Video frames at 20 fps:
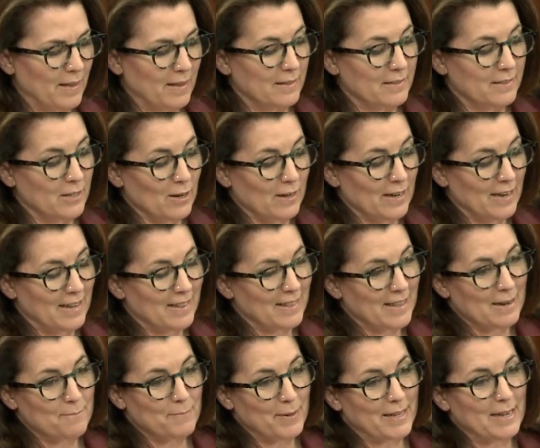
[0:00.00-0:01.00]
Certainly
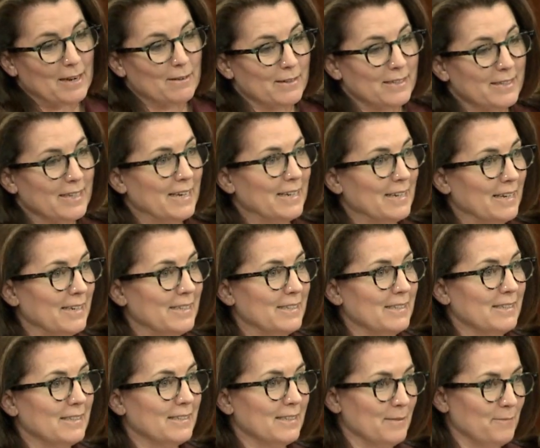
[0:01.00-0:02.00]
there'd be current
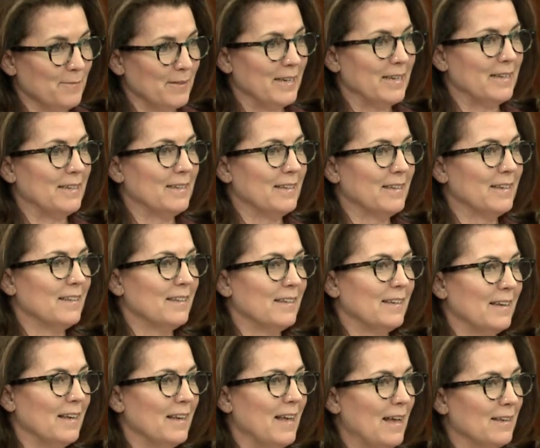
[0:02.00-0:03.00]
teenagers
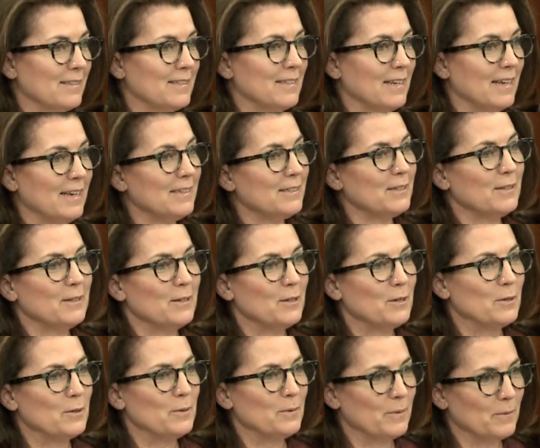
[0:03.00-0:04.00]
in our state
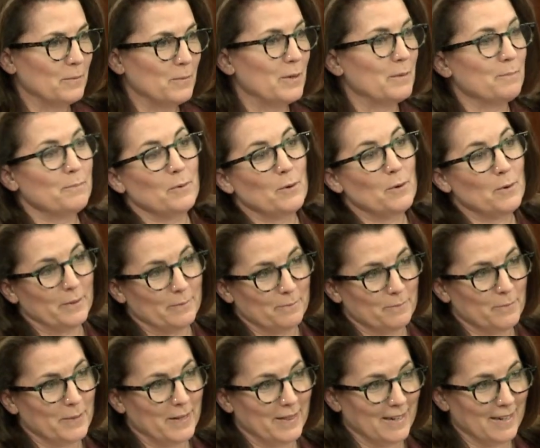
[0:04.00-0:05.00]
who weren't born
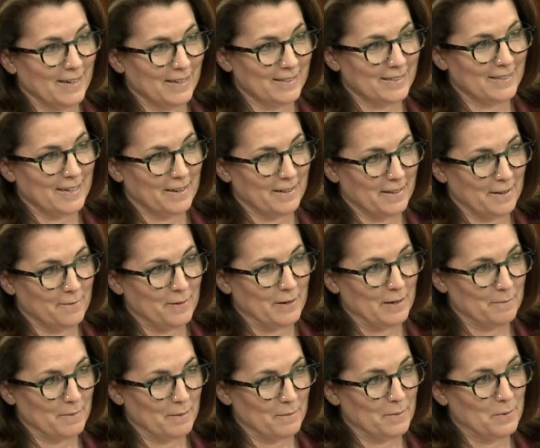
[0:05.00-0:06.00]
when the last State of the
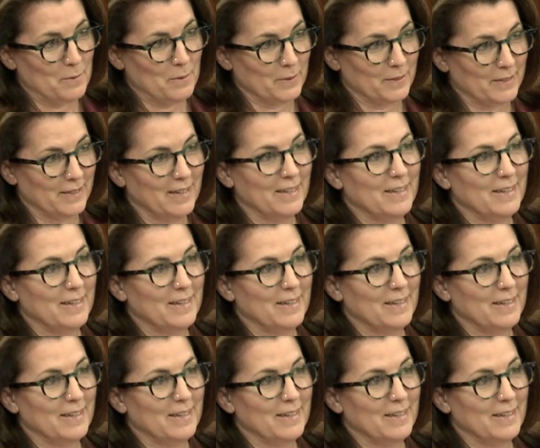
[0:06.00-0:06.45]
Environment Report